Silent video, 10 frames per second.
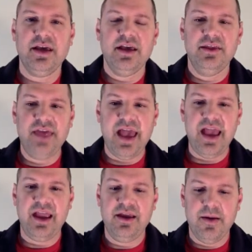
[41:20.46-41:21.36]

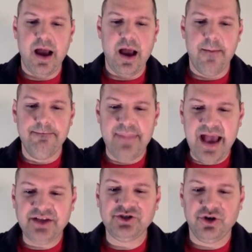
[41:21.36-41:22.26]
They
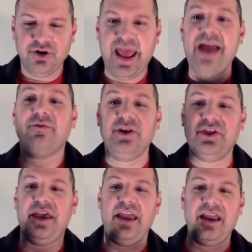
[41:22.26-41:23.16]
measured
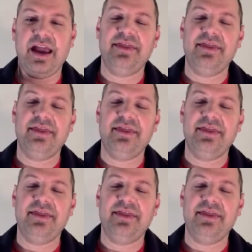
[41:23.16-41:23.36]
everything